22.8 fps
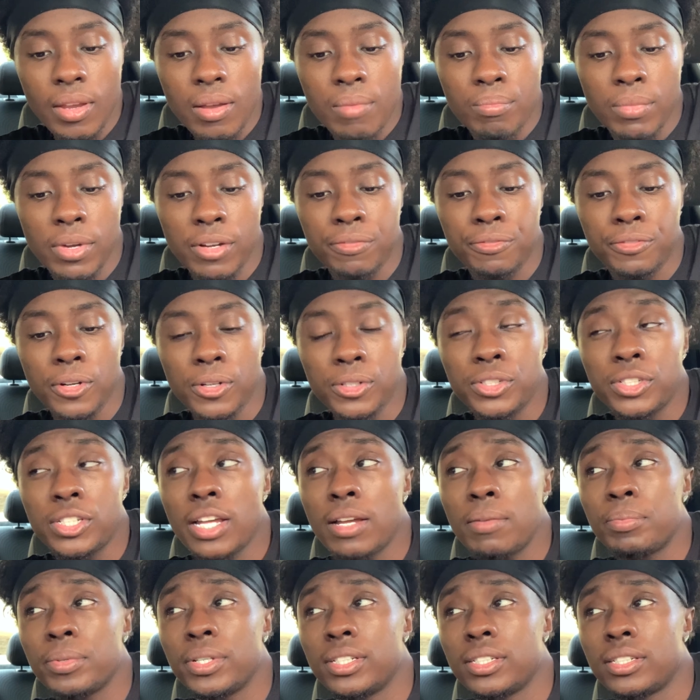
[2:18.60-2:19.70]
my first
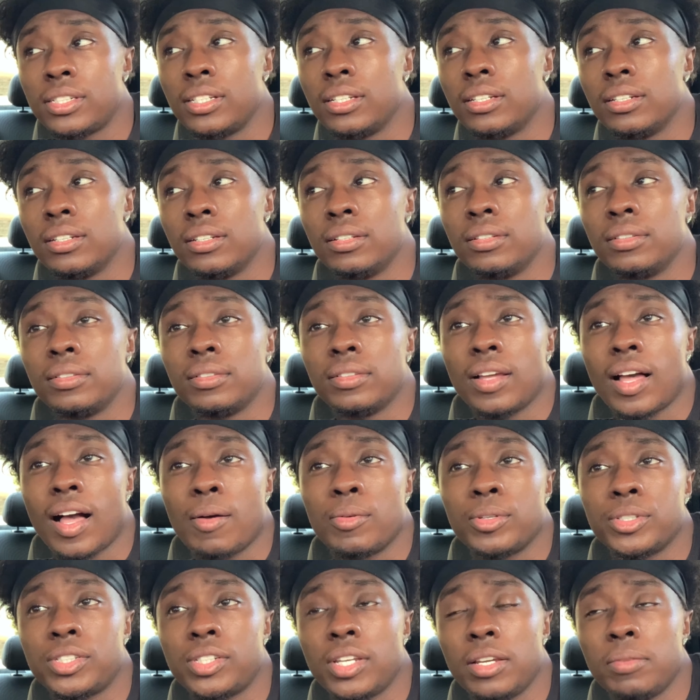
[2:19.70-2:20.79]
step is to, I
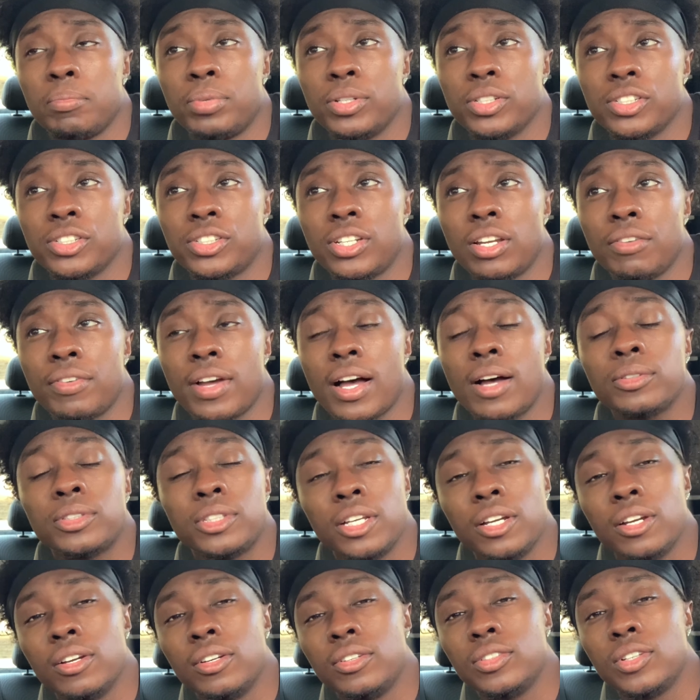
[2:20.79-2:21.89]
would say, put yourself out
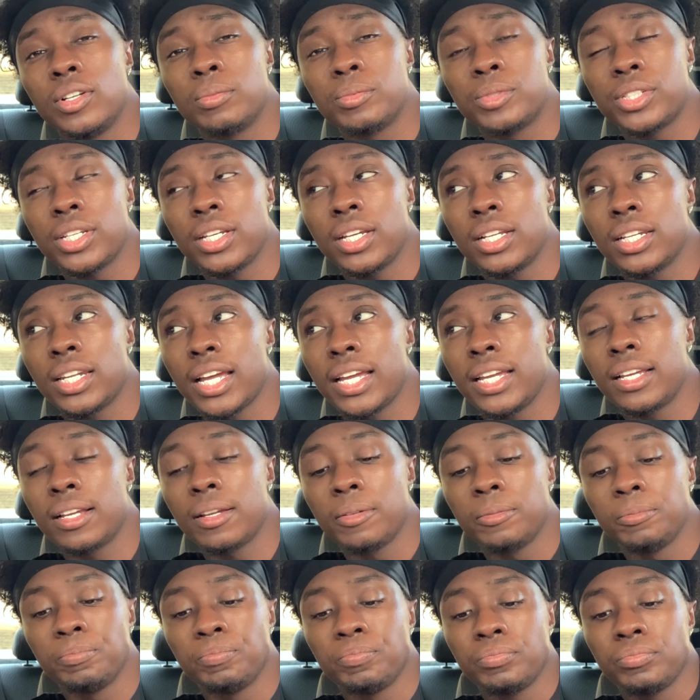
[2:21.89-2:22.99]
there. You know what I'm saying? Like,
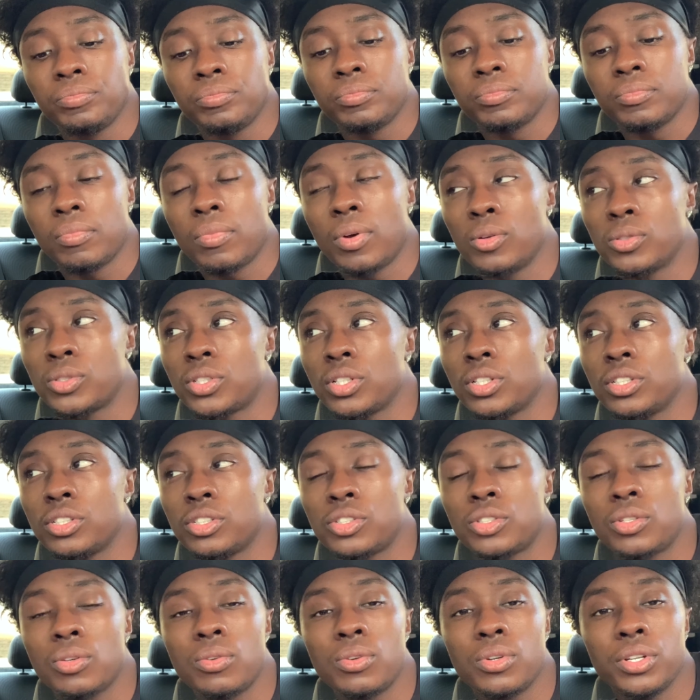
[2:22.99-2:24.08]
post on your
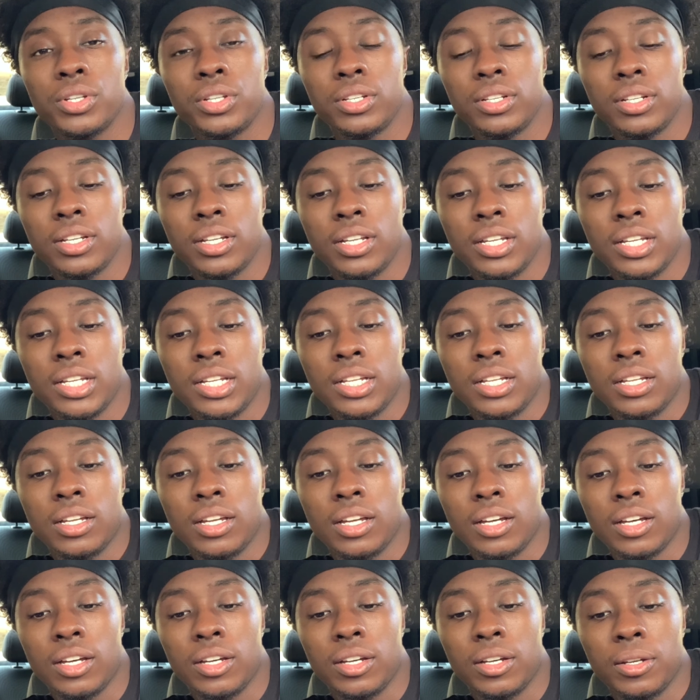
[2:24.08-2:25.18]
story.
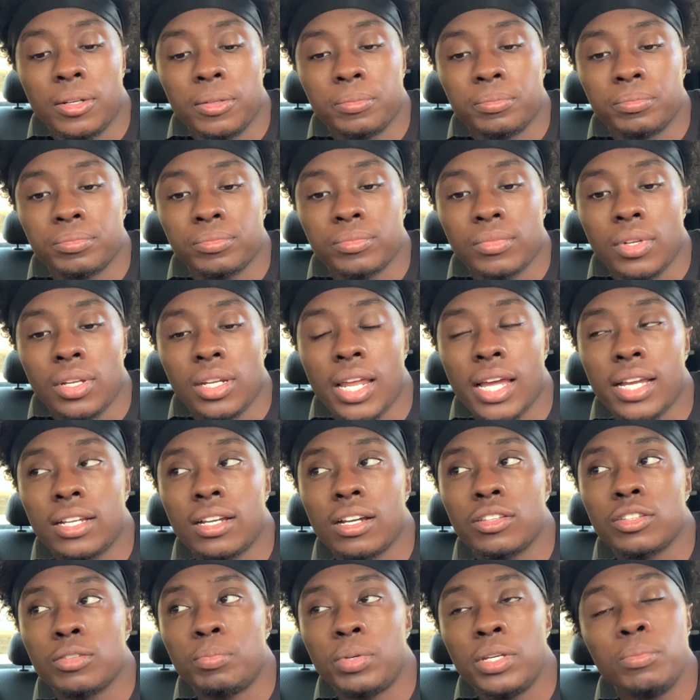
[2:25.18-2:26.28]
Um, like
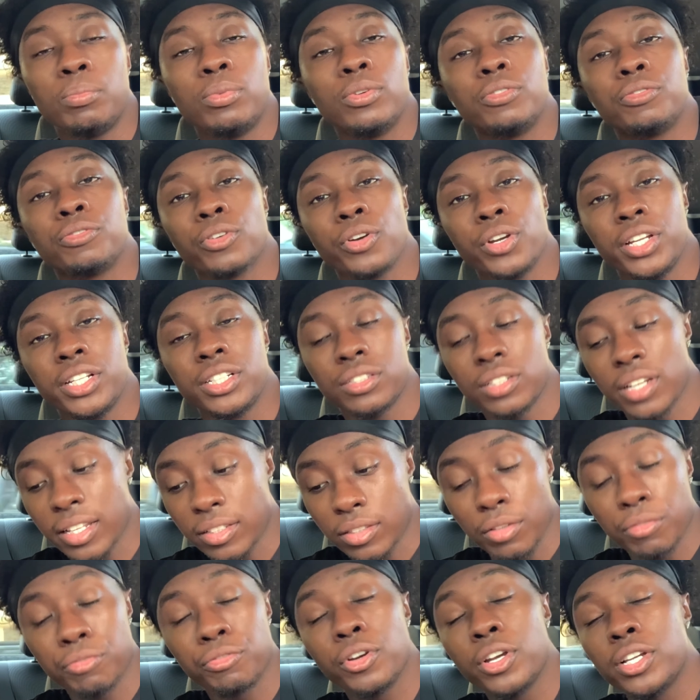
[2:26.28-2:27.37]
other people, friends, like
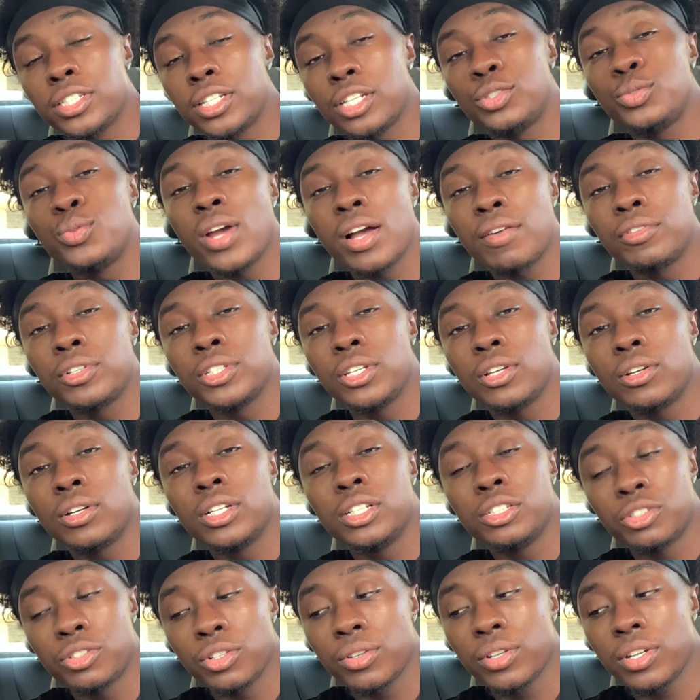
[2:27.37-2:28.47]
the friends that you have on your
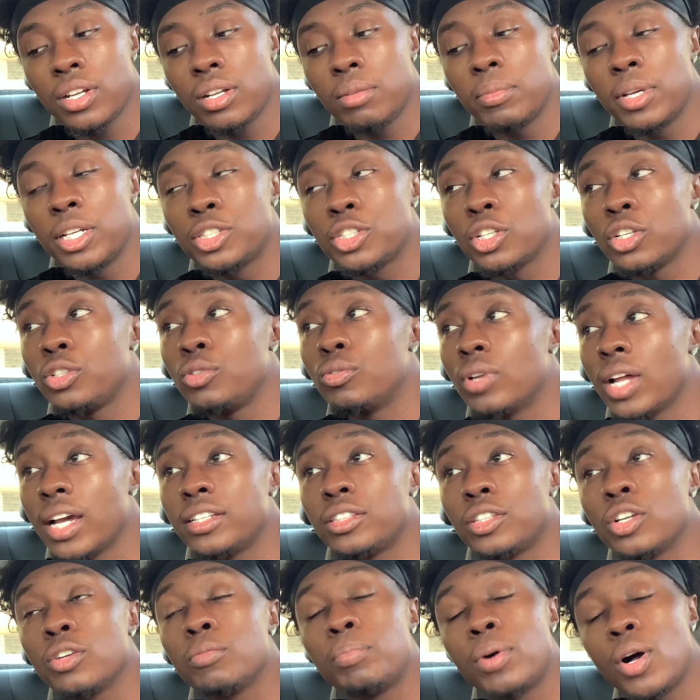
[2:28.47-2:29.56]
Instagram, make sure you like
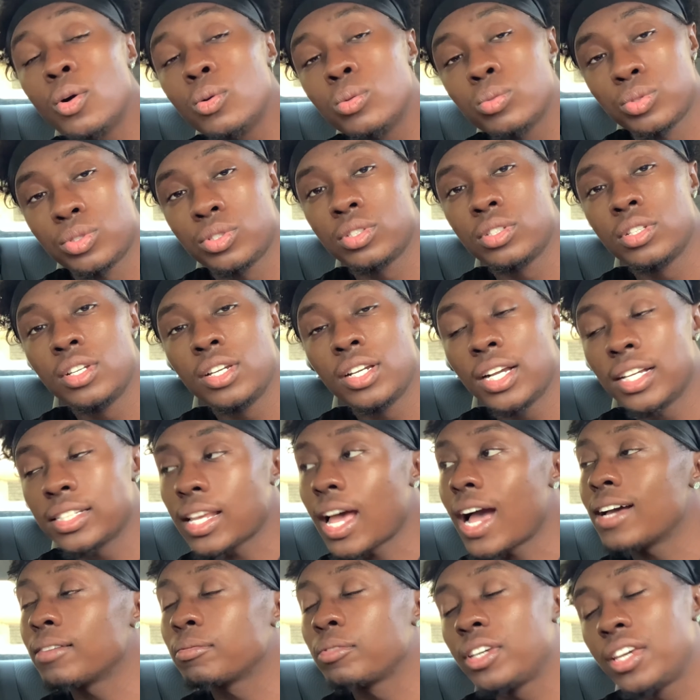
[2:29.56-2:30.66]
their posts. Cause
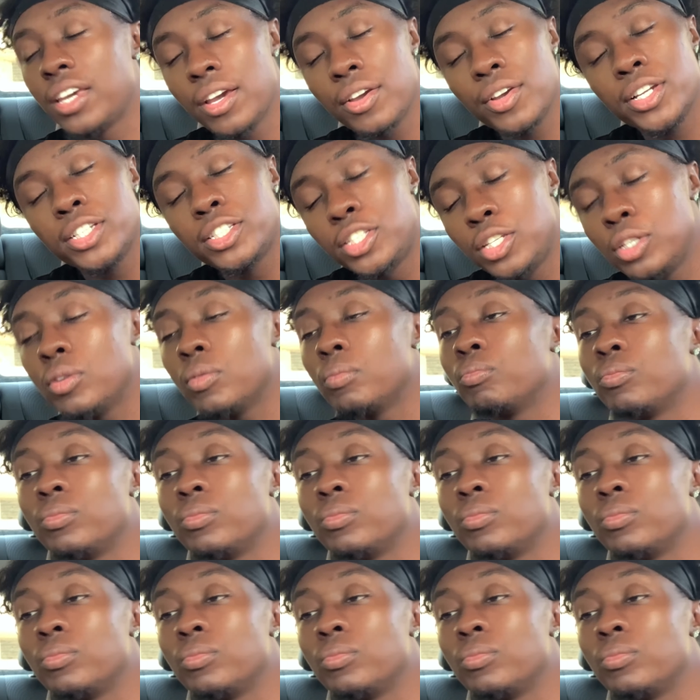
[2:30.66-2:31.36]
I guarantee,